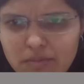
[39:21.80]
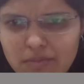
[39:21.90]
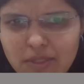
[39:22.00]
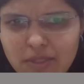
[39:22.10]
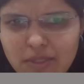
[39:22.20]

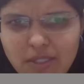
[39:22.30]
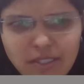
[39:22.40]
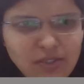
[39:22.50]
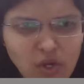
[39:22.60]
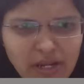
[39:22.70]
this is
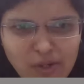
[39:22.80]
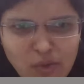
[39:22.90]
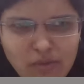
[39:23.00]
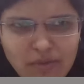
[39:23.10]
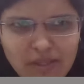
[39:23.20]
not related
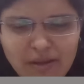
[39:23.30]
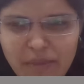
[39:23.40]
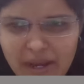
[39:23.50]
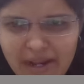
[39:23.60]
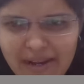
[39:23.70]
to the
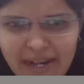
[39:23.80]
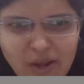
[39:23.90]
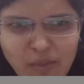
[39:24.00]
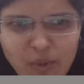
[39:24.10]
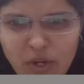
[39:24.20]
market right
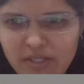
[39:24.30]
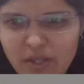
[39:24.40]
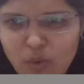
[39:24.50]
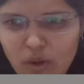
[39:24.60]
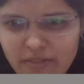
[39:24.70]
now, but what is
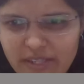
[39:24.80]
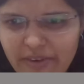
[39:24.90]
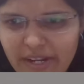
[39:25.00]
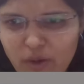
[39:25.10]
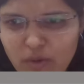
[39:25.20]
the rule of
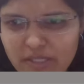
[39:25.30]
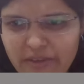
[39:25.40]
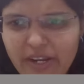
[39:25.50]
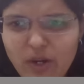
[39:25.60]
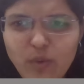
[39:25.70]
72?
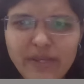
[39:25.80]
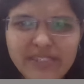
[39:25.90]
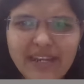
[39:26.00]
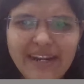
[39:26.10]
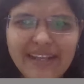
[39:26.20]
72
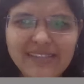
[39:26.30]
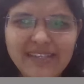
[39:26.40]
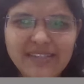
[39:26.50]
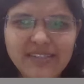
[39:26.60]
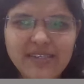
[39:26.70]
basically tells
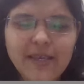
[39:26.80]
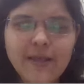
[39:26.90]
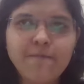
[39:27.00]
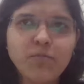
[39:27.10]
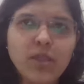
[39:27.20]
us
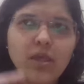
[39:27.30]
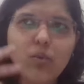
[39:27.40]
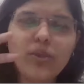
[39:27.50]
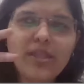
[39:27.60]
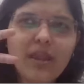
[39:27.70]

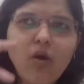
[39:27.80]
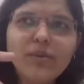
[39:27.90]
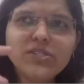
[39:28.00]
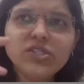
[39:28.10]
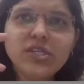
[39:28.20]
within how
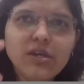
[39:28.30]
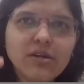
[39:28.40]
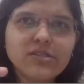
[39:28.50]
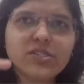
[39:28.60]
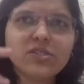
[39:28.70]
much
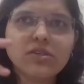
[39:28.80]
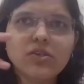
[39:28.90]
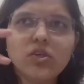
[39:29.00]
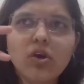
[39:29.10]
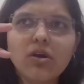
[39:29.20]
years
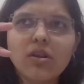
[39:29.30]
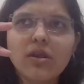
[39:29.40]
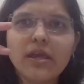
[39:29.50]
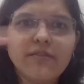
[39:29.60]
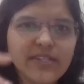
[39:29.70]
your
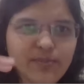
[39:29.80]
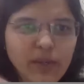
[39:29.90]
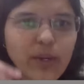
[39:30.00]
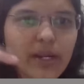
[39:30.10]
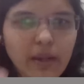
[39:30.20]

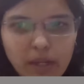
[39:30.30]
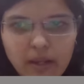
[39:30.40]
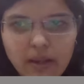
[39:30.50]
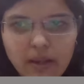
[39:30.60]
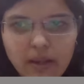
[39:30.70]
investment will
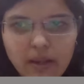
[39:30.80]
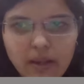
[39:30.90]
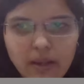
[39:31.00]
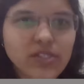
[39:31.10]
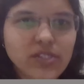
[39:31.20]
double. So
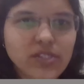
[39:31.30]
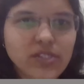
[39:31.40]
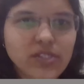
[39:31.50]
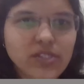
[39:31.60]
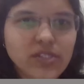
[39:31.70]
just as an
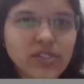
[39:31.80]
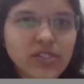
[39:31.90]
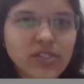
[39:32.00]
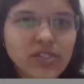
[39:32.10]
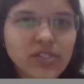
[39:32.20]
example,
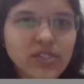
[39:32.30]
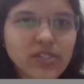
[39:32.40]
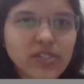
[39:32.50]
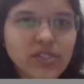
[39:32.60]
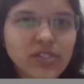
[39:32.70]
if
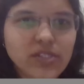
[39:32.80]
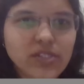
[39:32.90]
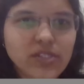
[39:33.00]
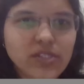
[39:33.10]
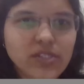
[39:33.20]
market is giving a
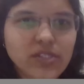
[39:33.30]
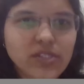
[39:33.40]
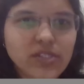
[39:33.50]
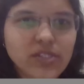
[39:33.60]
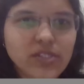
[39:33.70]
return of
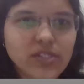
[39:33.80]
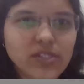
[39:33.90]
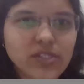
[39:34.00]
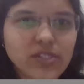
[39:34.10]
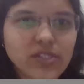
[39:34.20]

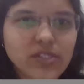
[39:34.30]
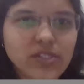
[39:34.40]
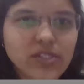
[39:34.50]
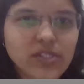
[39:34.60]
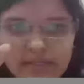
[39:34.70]
12%,
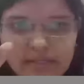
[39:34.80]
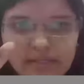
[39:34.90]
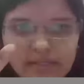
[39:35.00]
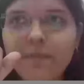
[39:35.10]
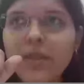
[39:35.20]
as an example,